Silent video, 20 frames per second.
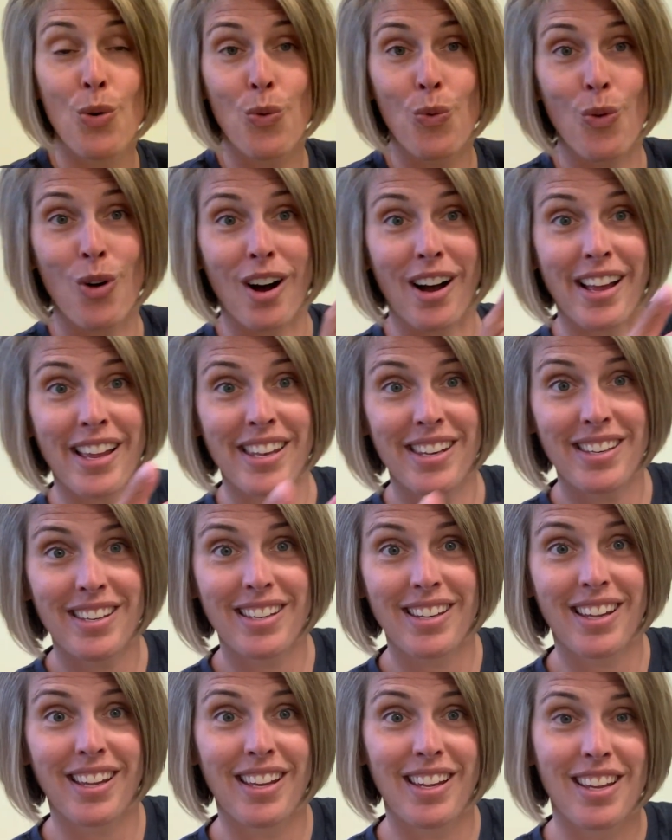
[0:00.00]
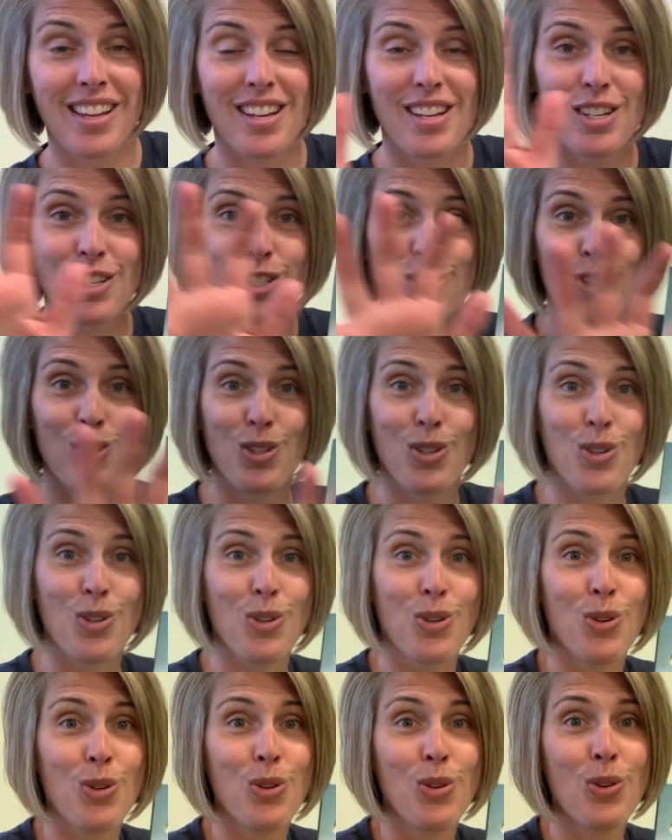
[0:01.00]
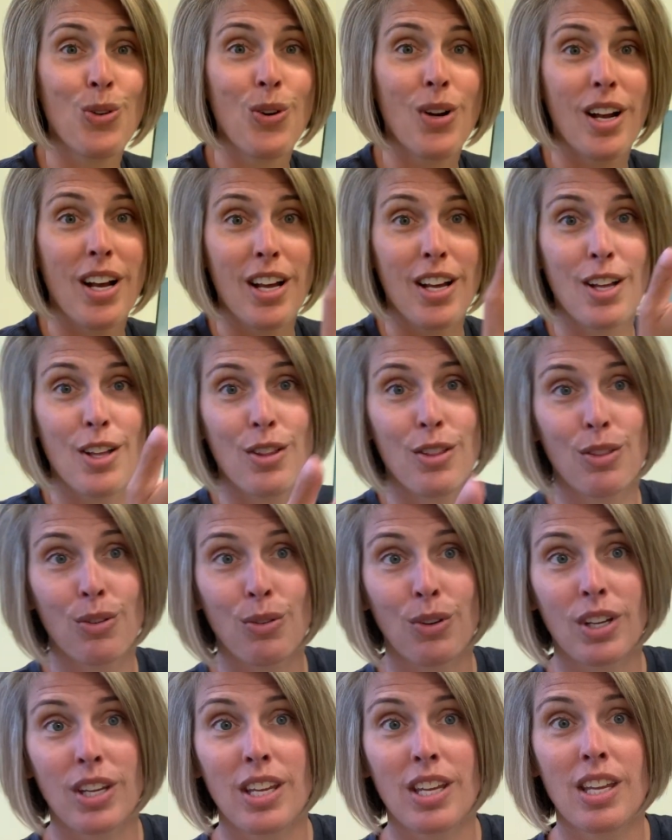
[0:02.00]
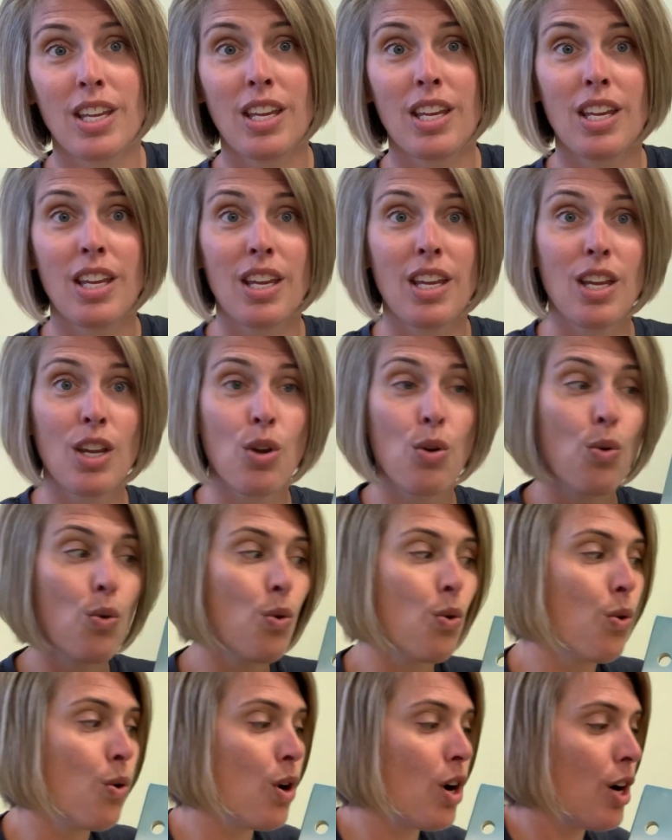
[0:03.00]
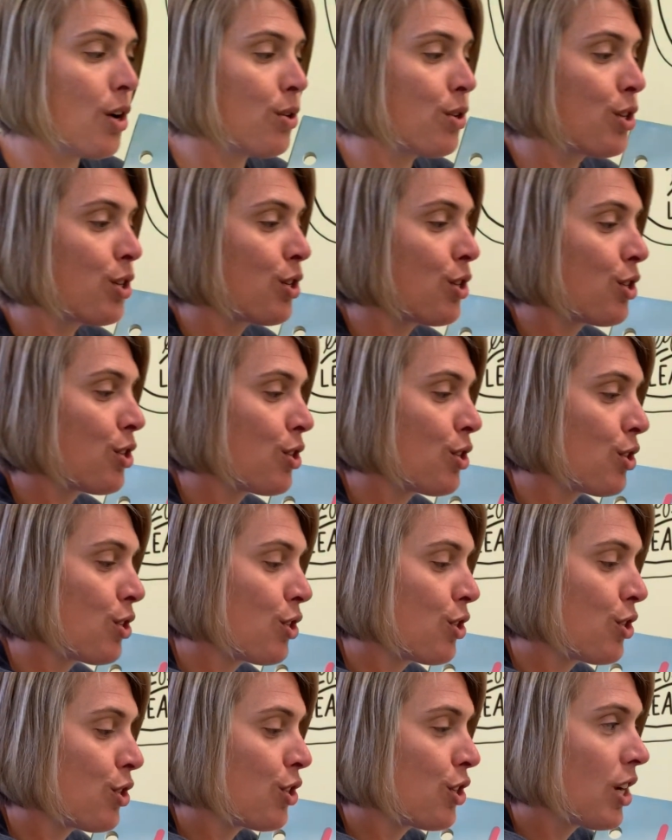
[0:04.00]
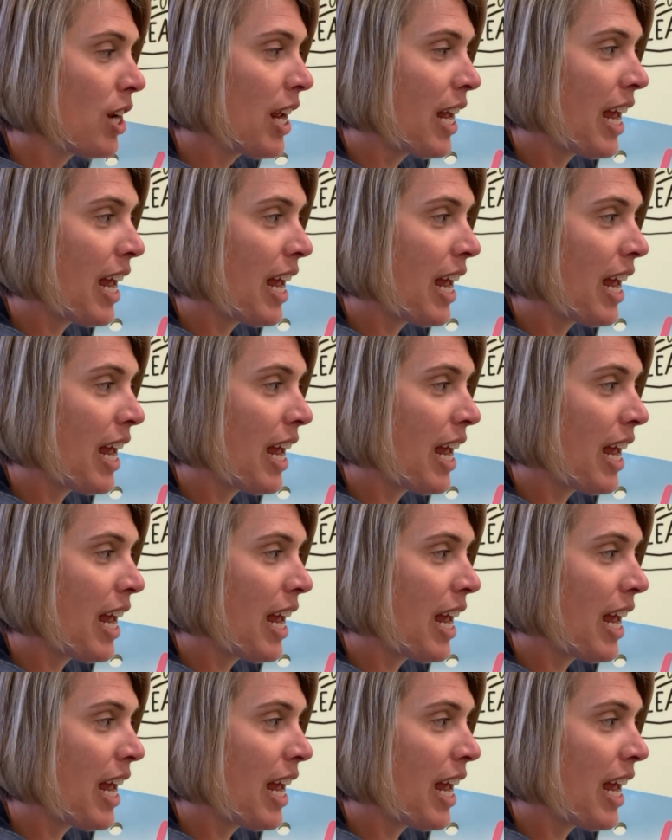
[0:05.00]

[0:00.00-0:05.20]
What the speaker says: 1, 2, 3, whoosh!